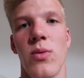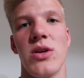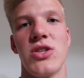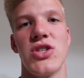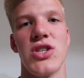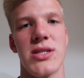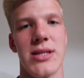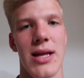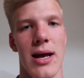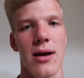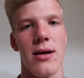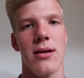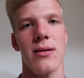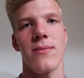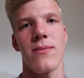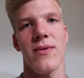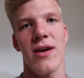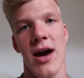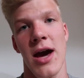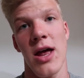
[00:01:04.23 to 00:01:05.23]
which is like
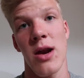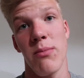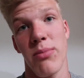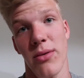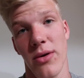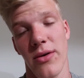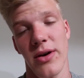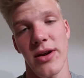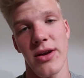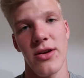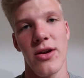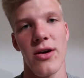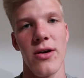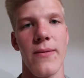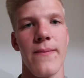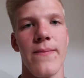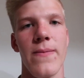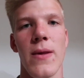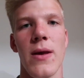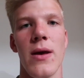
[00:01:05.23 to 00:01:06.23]
kind of boring, you
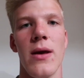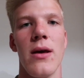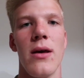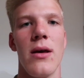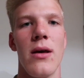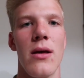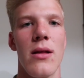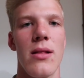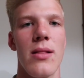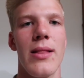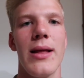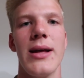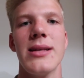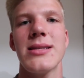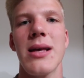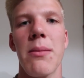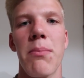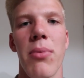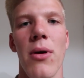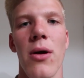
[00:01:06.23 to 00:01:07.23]
know.
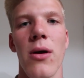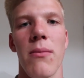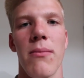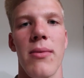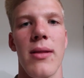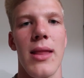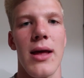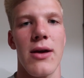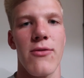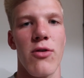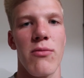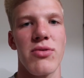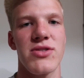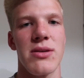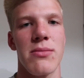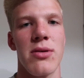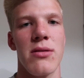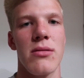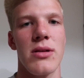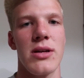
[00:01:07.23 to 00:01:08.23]
It's not boring, but like for
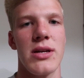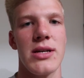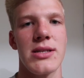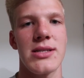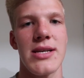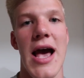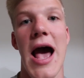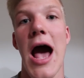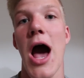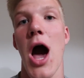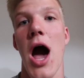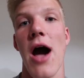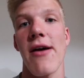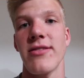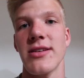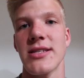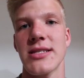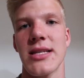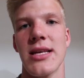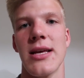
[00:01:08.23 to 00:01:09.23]
some people it is,
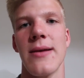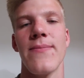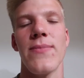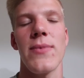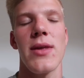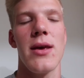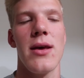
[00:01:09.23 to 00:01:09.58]
obviously.